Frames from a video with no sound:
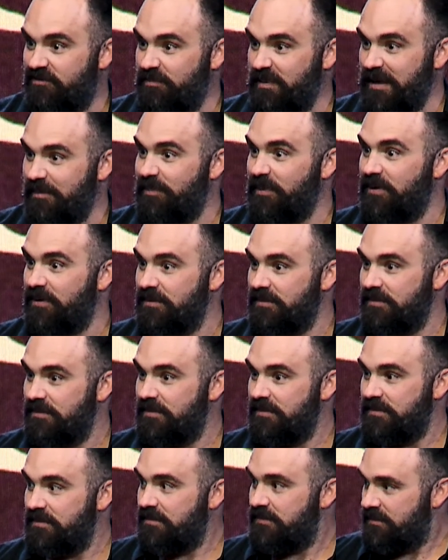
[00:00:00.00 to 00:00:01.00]
people?
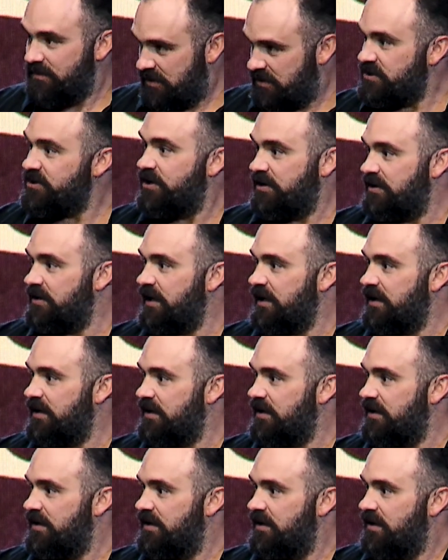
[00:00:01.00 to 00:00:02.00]
Certainly.
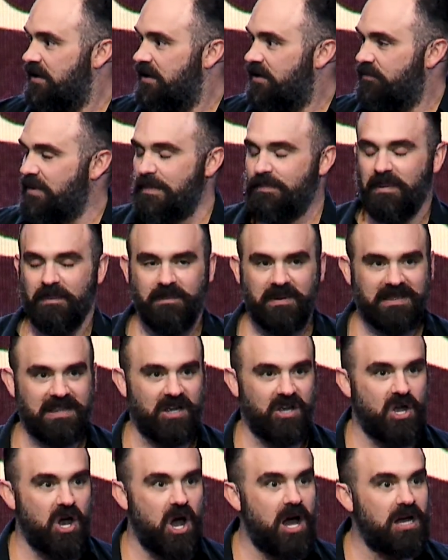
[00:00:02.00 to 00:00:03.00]
Right? But the
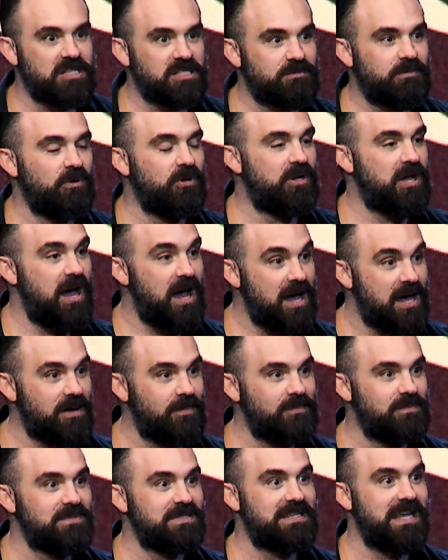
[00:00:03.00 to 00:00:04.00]
gospel
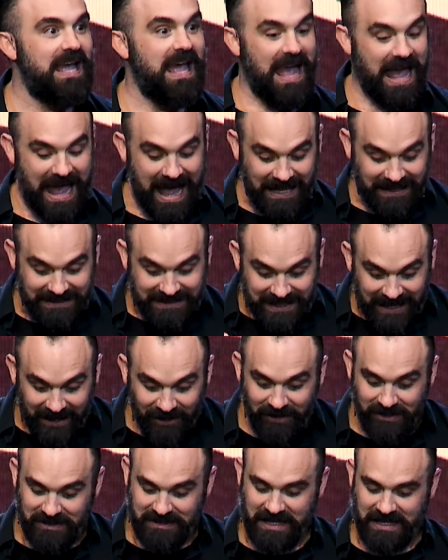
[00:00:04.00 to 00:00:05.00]
comes and
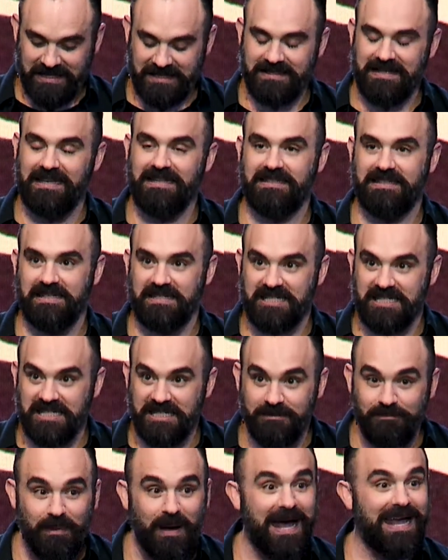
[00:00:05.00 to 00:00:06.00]
tells us that
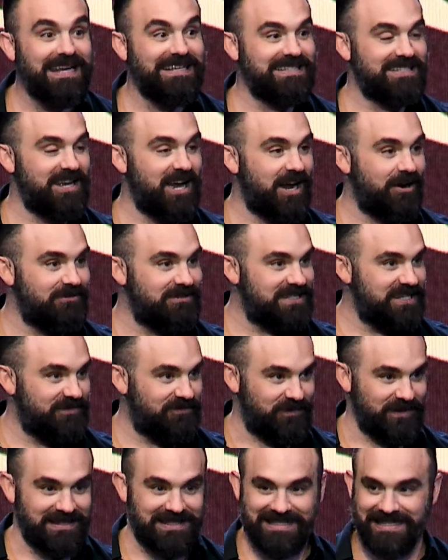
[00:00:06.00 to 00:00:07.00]
despite our
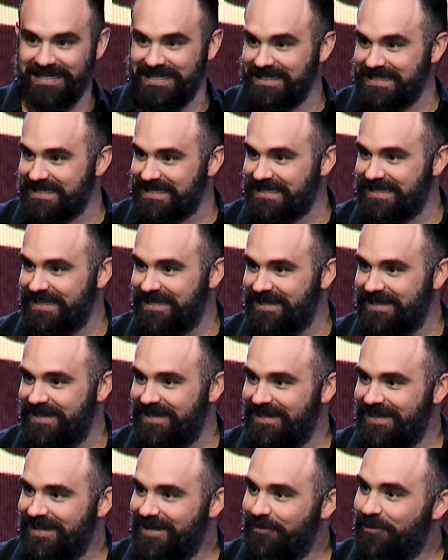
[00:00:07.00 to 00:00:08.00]
differences,
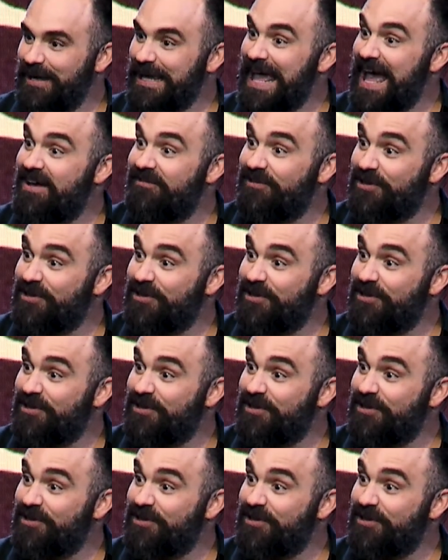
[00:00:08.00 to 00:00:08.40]
we have